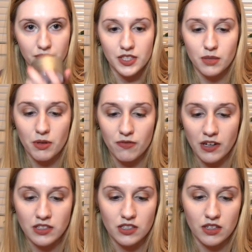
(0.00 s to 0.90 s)
This will be
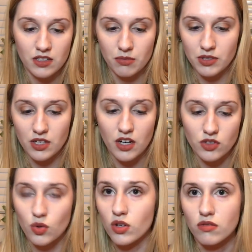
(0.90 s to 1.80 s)
fun to, to
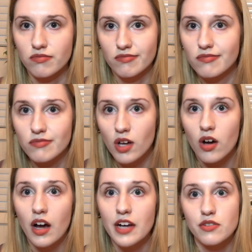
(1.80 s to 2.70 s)
massage or
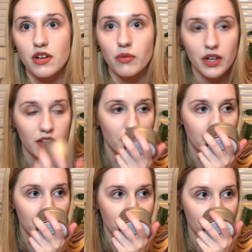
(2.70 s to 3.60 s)
hydrate with.
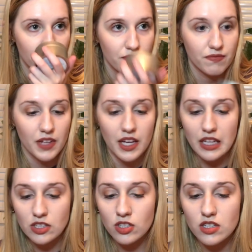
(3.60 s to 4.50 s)
And
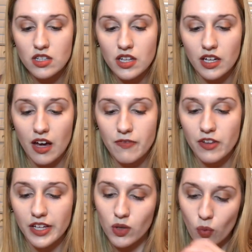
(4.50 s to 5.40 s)
it's good, like, I
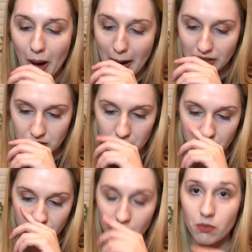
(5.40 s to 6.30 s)
feel like wax
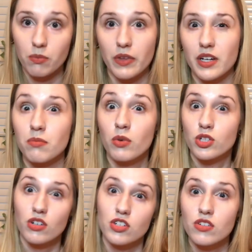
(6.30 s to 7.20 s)
to like
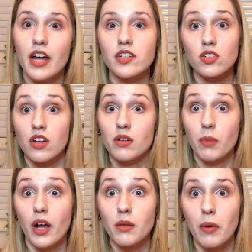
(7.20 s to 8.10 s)
moisturize your legs or other
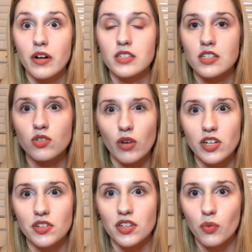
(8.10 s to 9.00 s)
body parts is
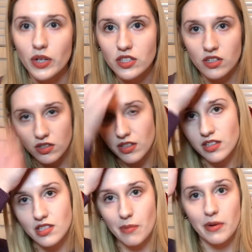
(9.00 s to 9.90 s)
great during the winter. During
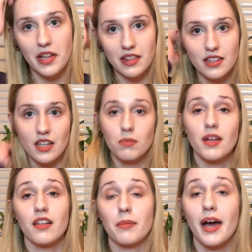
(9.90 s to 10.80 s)
the summer, I think that'd be
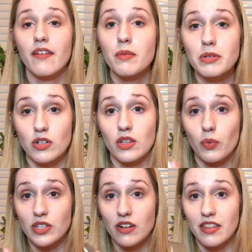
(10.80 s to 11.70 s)
a little bit heavy, but during the
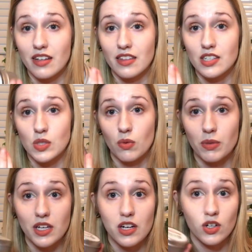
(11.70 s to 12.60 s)
winter, I think this would
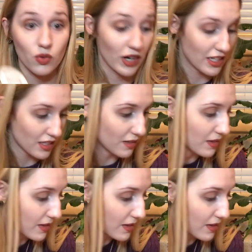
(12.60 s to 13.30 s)
be great.